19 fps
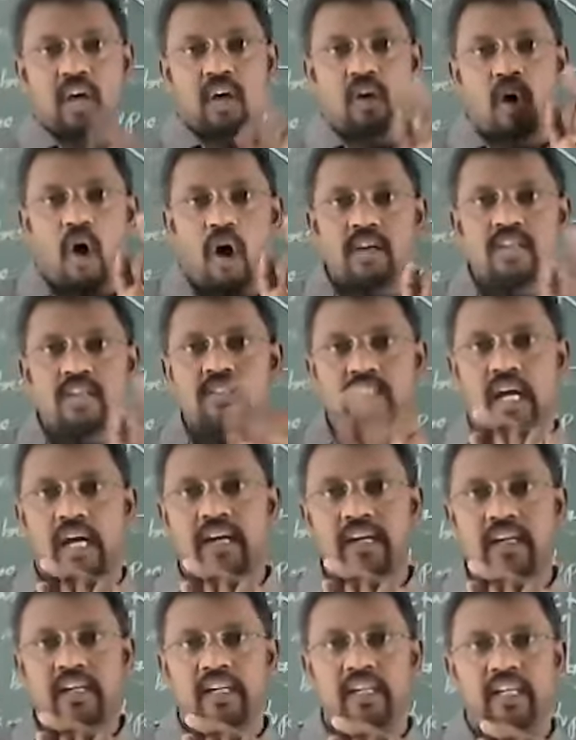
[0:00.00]
Cos
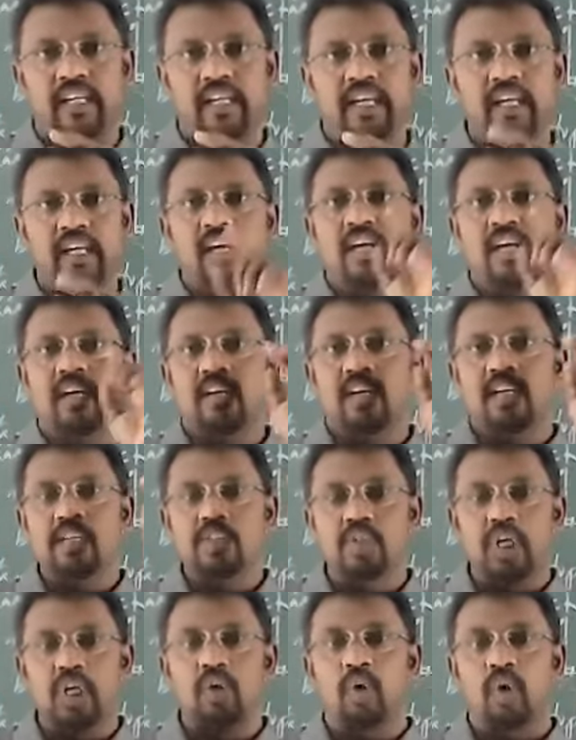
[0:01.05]
30
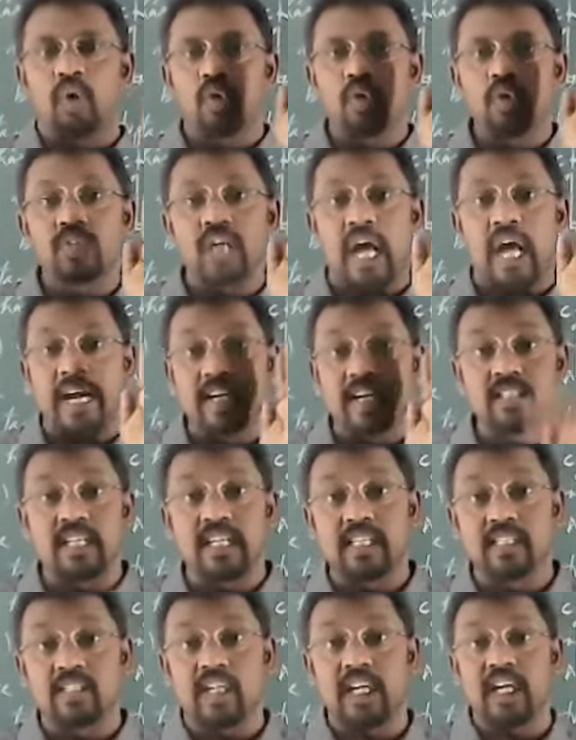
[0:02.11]
is equal to sin
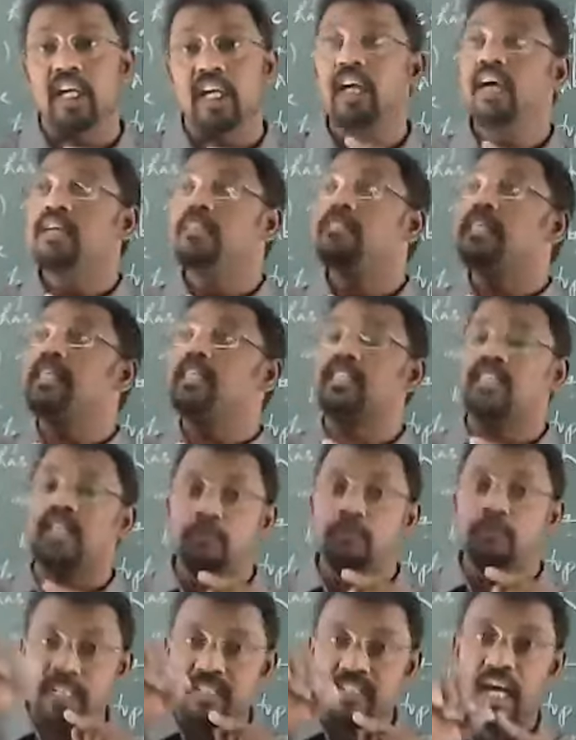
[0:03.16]
60. 60
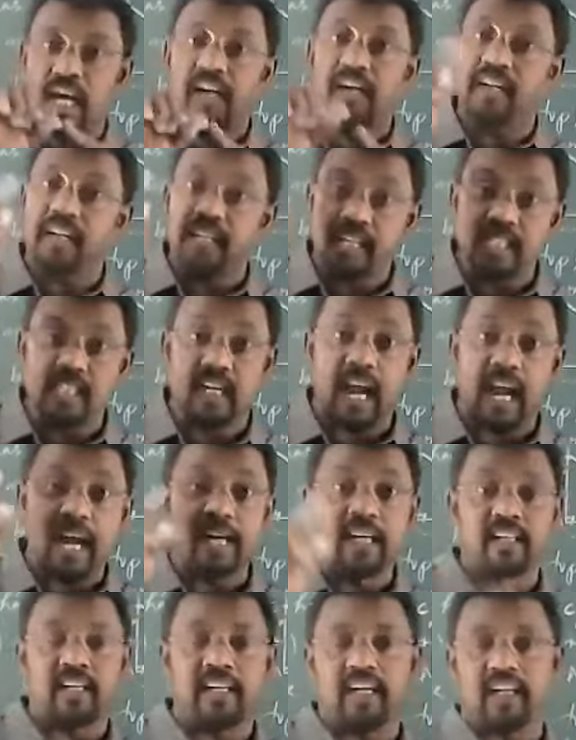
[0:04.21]
plus 30 is
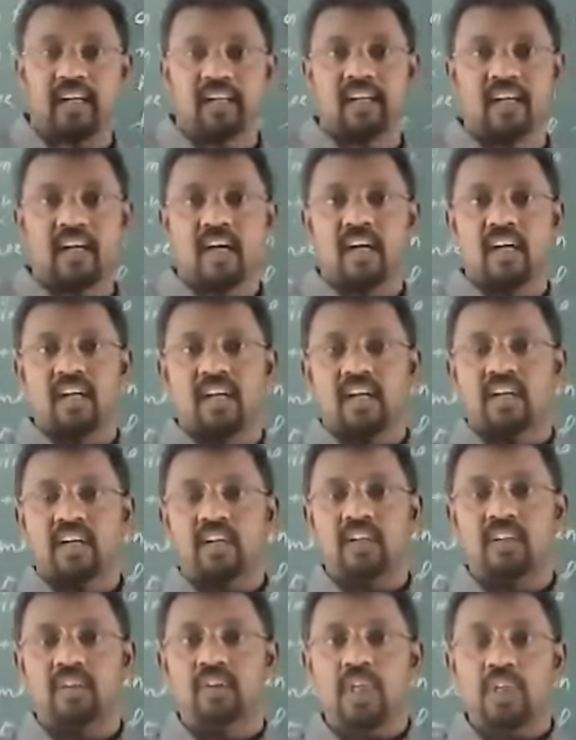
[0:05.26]
90.
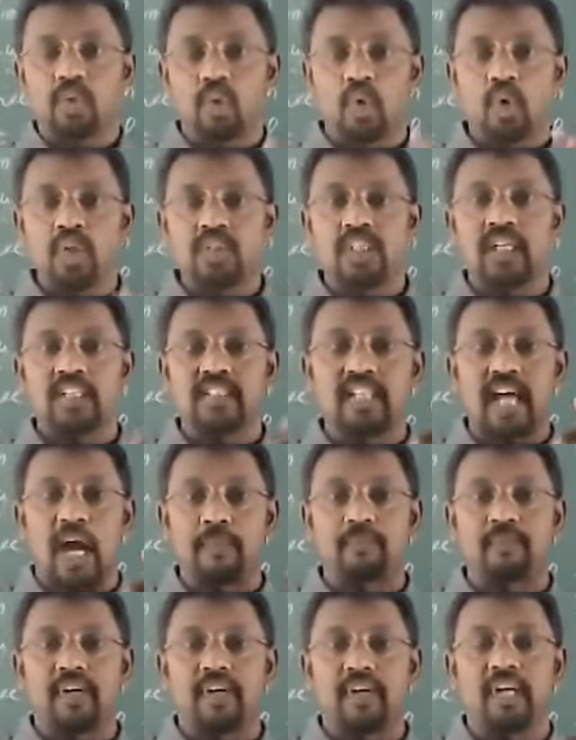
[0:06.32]
The total
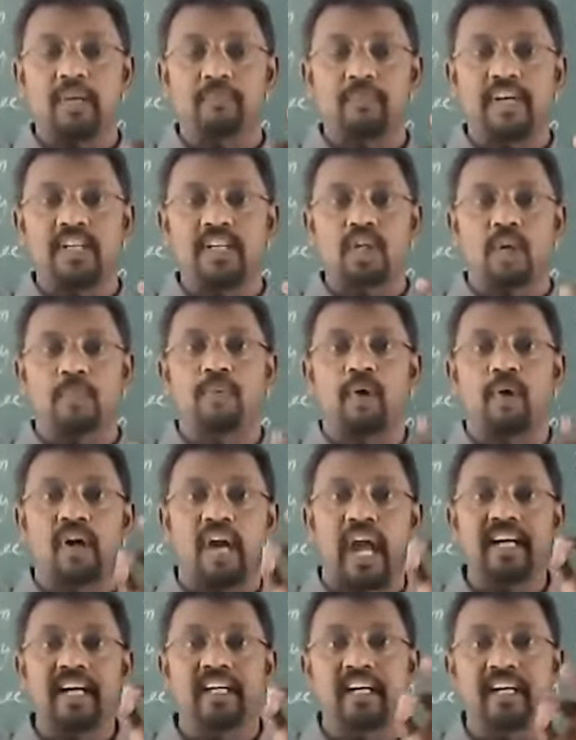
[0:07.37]
chapter depends upon
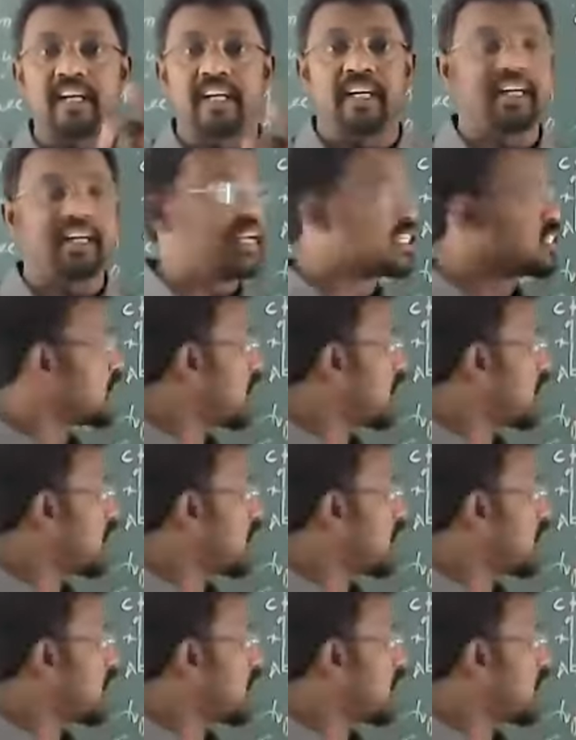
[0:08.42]
90 degrees